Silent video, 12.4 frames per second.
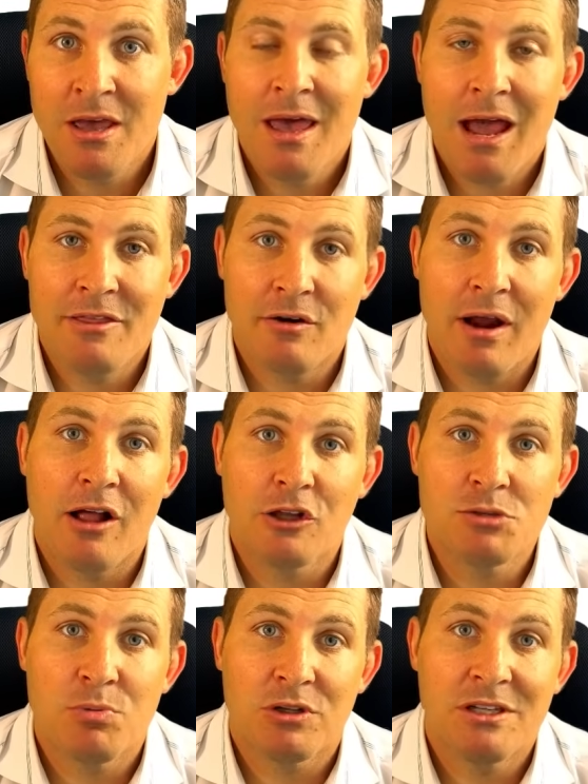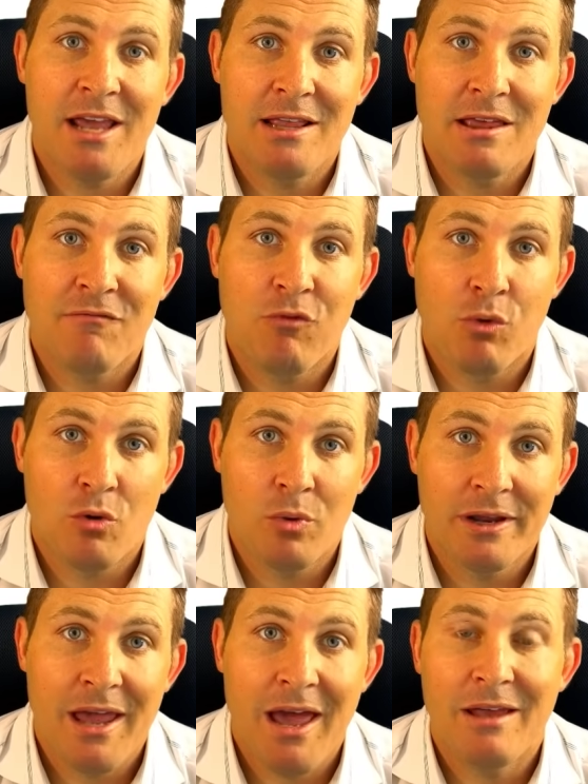and they're eligible to take that
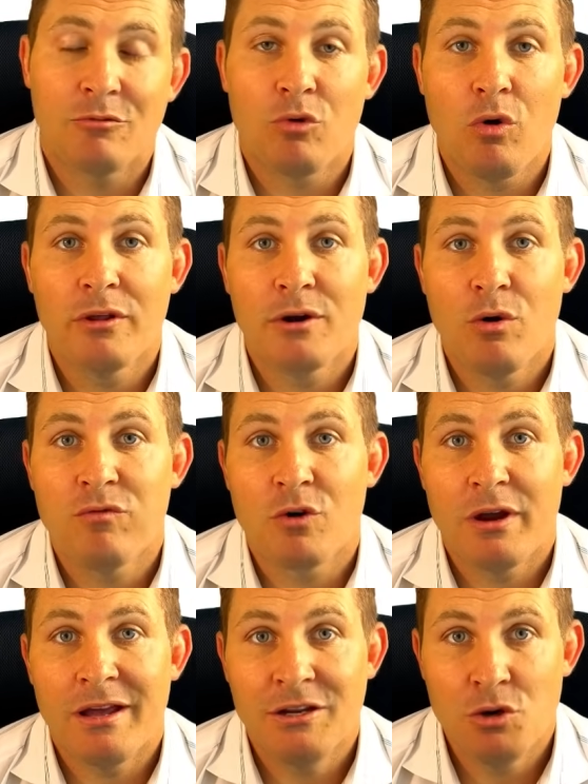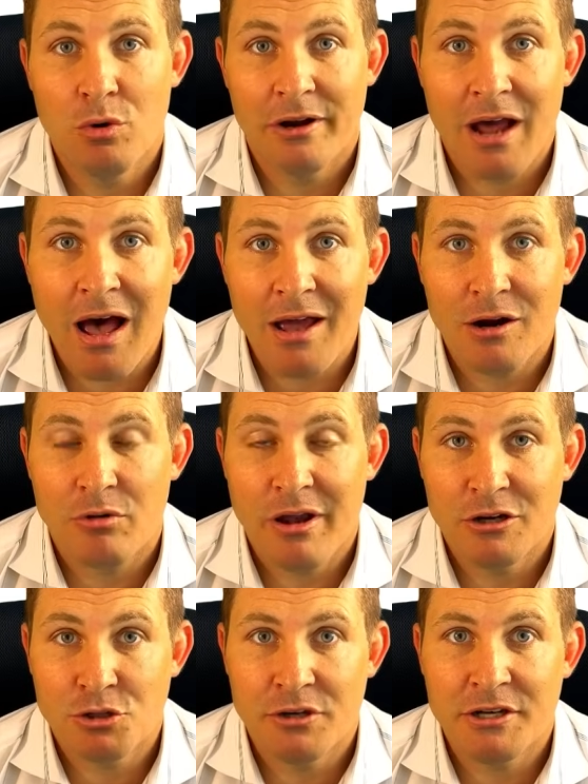401k and roll it over into an IRA, a
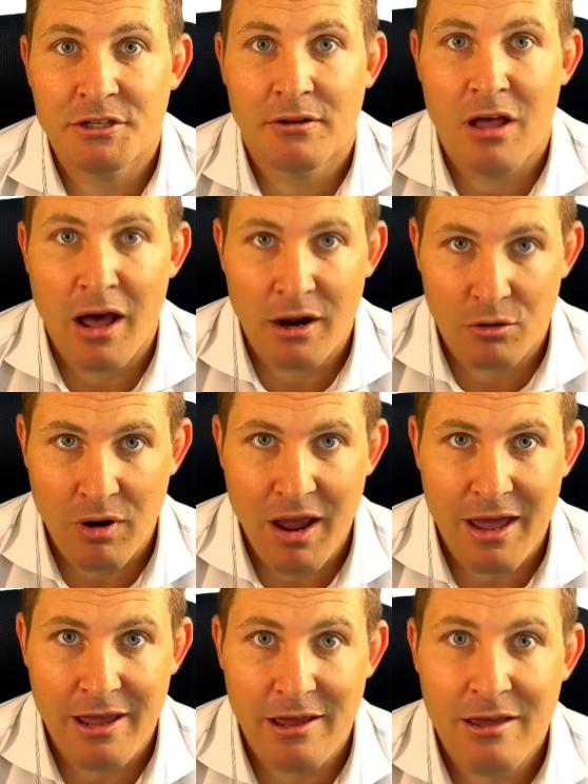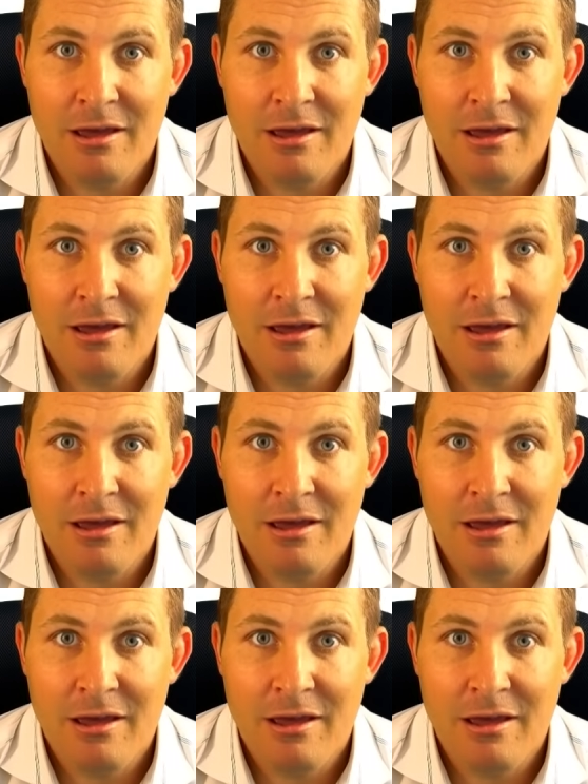traditional IRA,